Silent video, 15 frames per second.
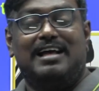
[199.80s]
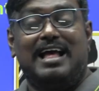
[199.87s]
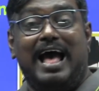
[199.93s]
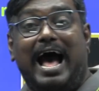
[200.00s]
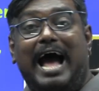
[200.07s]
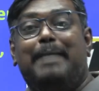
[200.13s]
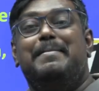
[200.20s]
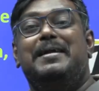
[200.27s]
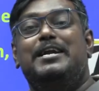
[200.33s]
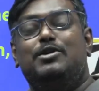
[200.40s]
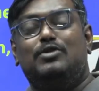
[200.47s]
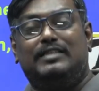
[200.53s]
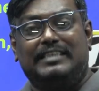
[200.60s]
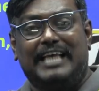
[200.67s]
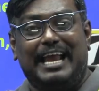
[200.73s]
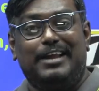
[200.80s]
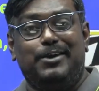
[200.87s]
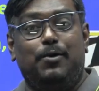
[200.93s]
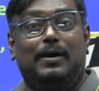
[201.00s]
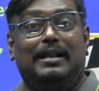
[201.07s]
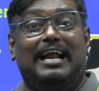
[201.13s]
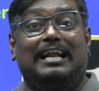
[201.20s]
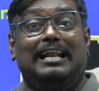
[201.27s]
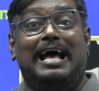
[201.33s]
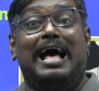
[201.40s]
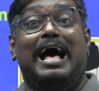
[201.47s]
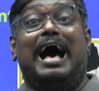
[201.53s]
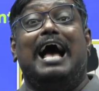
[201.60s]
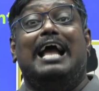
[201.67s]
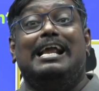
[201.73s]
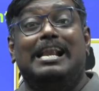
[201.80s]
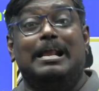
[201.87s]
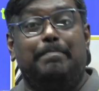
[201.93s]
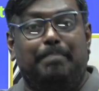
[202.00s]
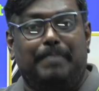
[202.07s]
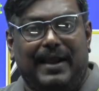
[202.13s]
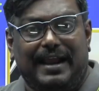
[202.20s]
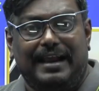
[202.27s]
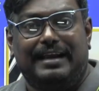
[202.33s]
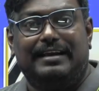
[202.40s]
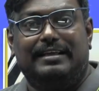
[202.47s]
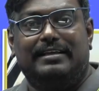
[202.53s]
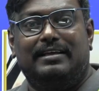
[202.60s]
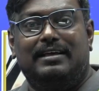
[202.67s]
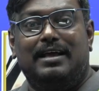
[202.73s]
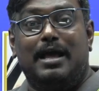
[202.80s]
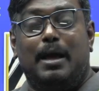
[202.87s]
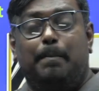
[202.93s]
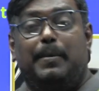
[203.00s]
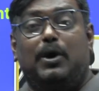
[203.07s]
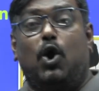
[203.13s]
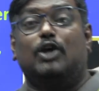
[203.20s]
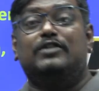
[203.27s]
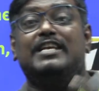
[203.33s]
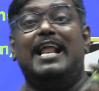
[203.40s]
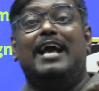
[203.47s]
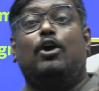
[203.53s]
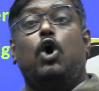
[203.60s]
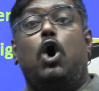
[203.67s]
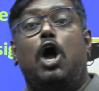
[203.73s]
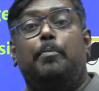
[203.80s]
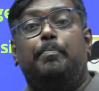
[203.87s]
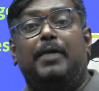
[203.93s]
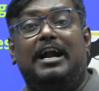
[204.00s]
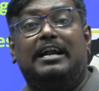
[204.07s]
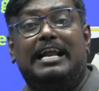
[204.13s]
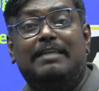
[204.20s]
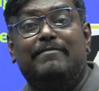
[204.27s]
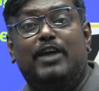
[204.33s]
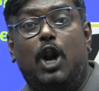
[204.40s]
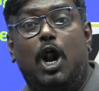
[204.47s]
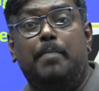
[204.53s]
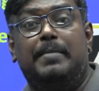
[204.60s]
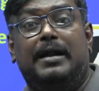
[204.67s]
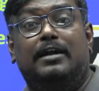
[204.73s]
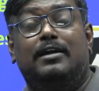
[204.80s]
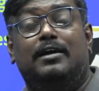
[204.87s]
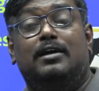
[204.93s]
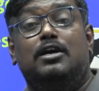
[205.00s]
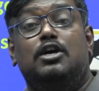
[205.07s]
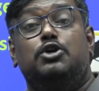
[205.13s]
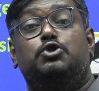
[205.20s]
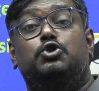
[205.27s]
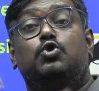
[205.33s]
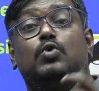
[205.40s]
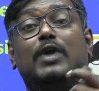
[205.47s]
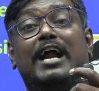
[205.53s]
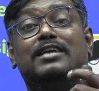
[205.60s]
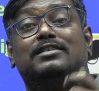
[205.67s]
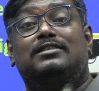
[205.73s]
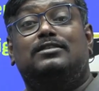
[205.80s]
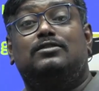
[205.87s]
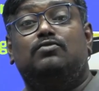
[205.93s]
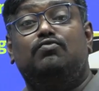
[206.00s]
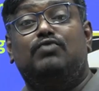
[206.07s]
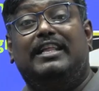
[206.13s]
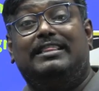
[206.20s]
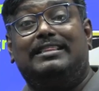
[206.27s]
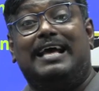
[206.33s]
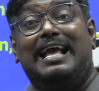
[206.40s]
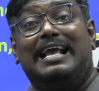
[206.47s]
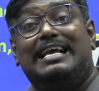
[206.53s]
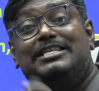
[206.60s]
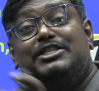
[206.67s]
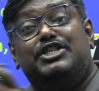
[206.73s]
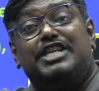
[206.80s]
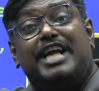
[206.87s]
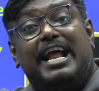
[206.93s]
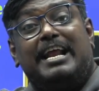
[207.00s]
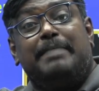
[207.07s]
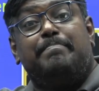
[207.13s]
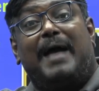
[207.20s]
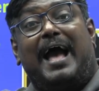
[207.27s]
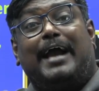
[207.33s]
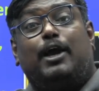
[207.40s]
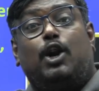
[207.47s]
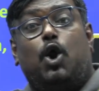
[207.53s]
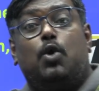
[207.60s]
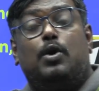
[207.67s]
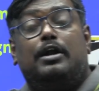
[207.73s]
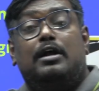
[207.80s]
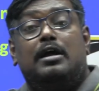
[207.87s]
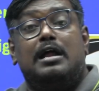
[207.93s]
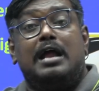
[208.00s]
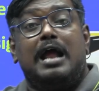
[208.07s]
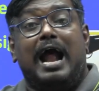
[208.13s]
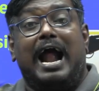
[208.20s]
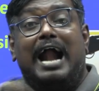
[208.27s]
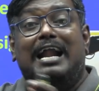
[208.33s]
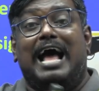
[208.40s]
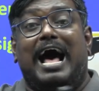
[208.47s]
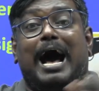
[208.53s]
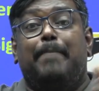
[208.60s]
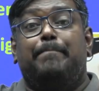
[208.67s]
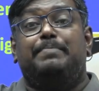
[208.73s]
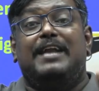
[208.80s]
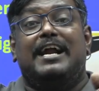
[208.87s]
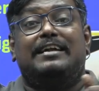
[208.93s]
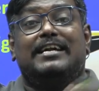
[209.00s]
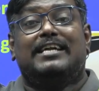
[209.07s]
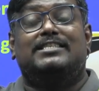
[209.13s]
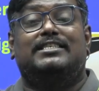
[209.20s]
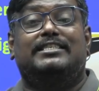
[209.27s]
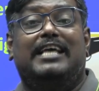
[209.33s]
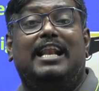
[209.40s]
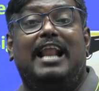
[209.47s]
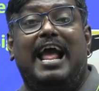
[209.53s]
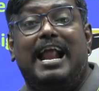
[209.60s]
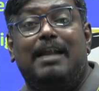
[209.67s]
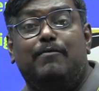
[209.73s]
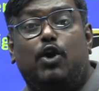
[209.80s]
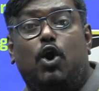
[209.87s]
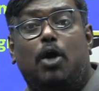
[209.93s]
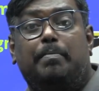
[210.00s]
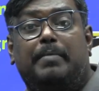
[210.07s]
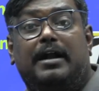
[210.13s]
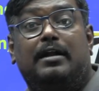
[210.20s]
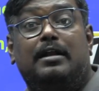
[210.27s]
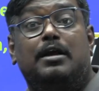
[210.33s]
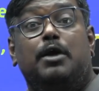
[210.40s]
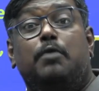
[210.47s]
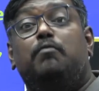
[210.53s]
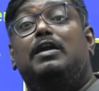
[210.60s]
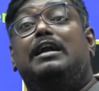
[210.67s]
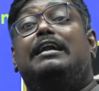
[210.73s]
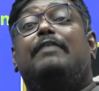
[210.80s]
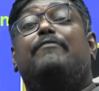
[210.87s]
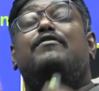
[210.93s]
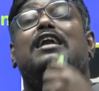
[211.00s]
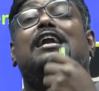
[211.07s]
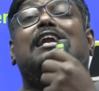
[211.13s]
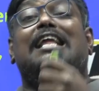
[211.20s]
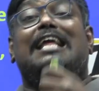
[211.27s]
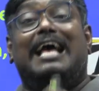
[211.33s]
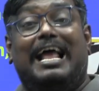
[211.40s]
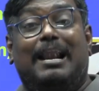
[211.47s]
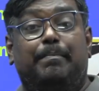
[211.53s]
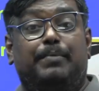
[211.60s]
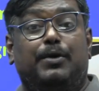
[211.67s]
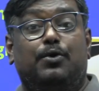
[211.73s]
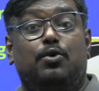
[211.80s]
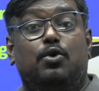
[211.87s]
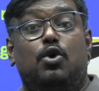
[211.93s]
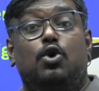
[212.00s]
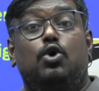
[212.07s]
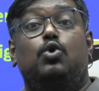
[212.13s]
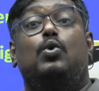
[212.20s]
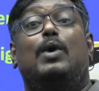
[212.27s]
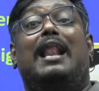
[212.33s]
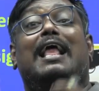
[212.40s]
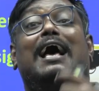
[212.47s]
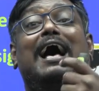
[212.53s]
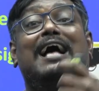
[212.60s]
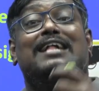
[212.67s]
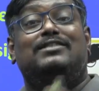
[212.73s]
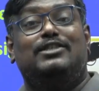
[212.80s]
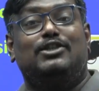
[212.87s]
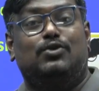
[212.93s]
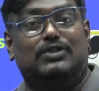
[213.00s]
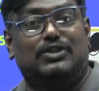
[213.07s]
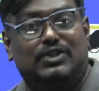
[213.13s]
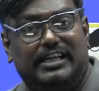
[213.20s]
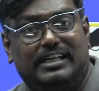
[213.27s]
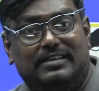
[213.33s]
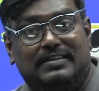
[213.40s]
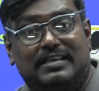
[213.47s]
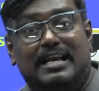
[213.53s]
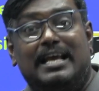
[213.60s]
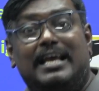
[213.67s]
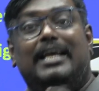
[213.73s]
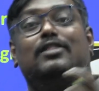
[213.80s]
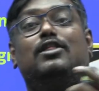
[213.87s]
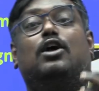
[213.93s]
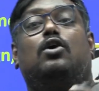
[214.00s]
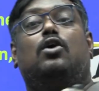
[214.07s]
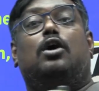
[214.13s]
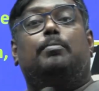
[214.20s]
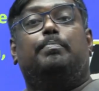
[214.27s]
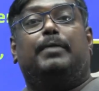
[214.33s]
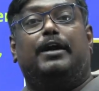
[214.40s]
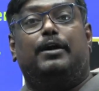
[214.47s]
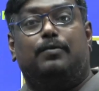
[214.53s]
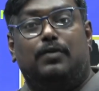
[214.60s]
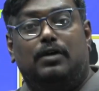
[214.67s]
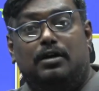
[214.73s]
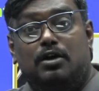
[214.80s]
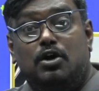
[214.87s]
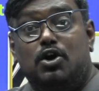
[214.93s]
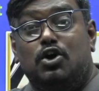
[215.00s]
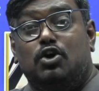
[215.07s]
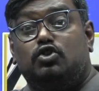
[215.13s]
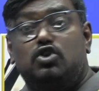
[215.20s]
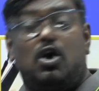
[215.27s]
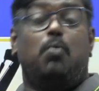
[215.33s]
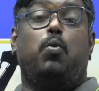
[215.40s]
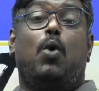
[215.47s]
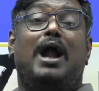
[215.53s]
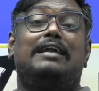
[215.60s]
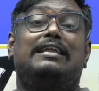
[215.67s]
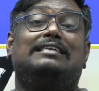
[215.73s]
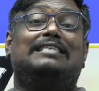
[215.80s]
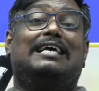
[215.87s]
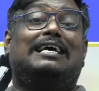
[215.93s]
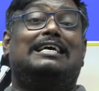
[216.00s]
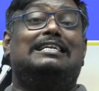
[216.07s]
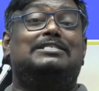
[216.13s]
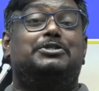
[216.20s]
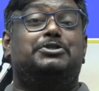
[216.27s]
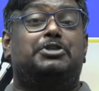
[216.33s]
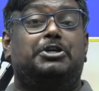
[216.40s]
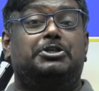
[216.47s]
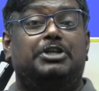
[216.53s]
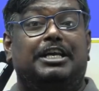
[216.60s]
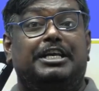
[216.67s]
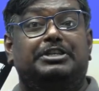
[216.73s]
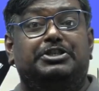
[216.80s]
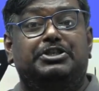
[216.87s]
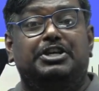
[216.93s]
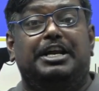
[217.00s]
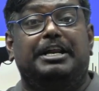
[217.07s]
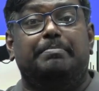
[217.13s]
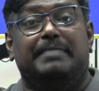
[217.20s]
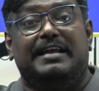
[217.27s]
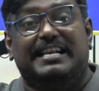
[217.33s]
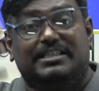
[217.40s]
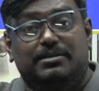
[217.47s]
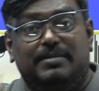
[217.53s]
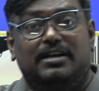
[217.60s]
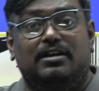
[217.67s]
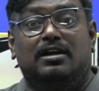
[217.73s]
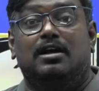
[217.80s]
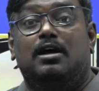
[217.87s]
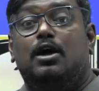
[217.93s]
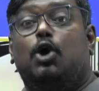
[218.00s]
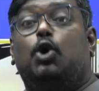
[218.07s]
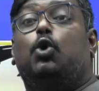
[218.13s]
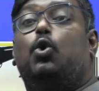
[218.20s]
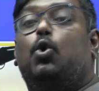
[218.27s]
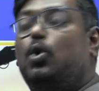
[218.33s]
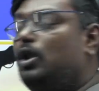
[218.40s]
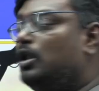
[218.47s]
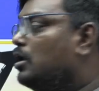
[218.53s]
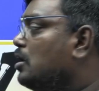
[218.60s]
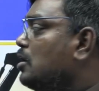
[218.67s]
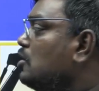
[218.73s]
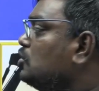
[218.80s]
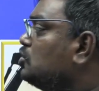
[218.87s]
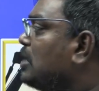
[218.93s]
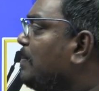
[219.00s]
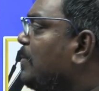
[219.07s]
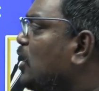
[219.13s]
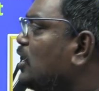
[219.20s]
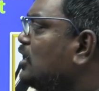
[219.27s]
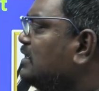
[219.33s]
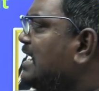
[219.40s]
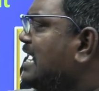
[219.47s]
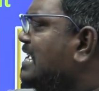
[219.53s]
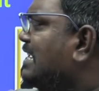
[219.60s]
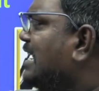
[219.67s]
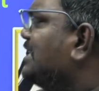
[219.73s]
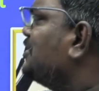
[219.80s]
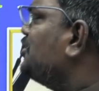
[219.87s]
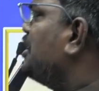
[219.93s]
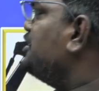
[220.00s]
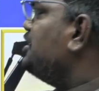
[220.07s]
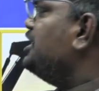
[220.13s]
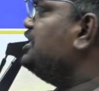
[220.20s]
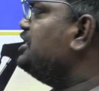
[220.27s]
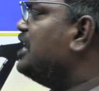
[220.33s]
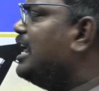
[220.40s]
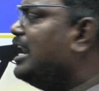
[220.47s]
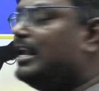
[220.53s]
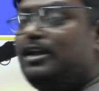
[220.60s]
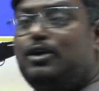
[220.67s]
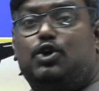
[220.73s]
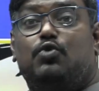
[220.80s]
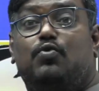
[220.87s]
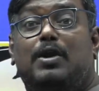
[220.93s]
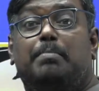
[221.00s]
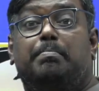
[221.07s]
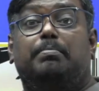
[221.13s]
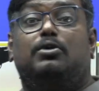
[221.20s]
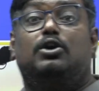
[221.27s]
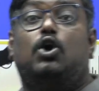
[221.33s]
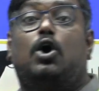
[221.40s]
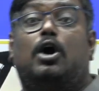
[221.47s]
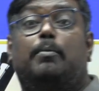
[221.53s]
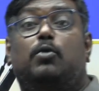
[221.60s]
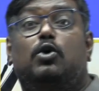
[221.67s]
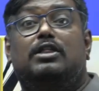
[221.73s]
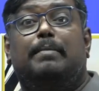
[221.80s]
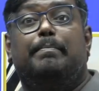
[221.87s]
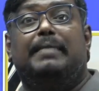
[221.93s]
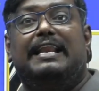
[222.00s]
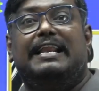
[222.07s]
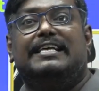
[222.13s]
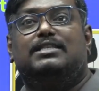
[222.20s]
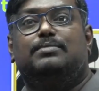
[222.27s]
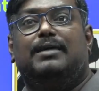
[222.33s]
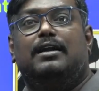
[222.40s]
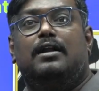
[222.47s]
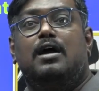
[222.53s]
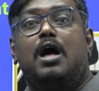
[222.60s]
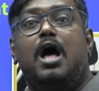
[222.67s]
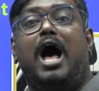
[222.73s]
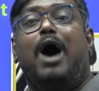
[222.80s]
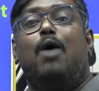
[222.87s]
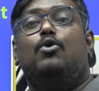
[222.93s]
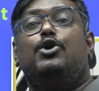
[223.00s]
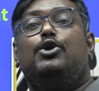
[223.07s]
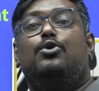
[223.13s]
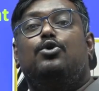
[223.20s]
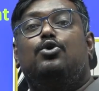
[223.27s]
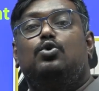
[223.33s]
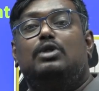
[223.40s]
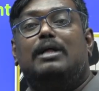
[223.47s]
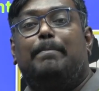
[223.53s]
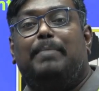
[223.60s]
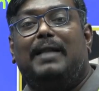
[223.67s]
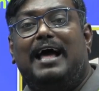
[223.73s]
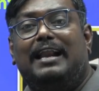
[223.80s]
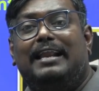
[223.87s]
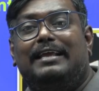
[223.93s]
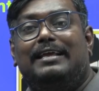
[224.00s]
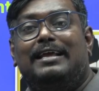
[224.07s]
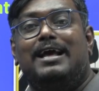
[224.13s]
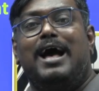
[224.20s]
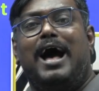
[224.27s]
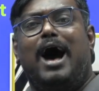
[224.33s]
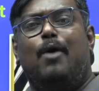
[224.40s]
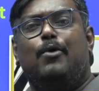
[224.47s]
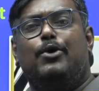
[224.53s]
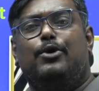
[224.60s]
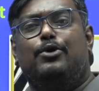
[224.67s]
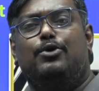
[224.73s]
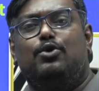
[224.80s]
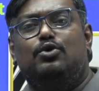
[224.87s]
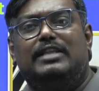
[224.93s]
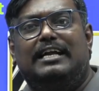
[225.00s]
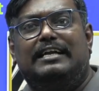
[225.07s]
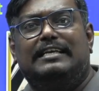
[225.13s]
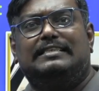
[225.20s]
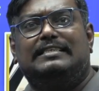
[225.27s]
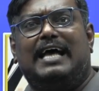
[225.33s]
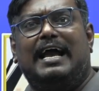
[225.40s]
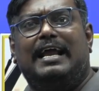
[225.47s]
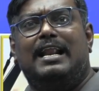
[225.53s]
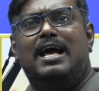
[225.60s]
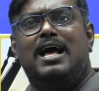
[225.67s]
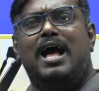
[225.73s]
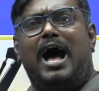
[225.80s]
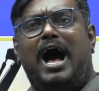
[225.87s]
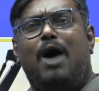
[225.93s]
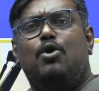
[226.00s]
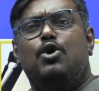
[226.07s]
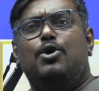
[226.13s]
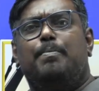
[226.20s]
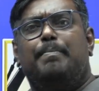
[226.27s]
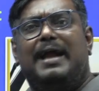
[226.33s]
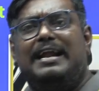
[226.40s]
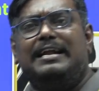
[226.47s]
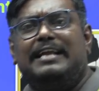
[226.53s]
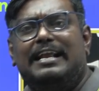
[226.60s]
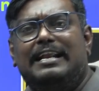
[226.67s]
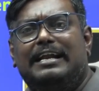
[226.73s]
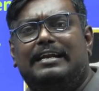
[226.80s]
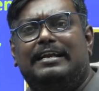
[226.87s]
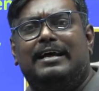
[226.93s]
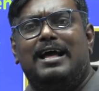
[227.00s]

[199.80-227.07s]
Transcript: I mean to say you will get highly paid because in a corporate environment, students with engineering background and updated skill environment will definitely help you to enhance your skills in the corporate world. So, what does a construction engineering management role? Suppose in construction engineering, you will talk about the management. How do you do the planning? How do you do the design? How do you maintain it?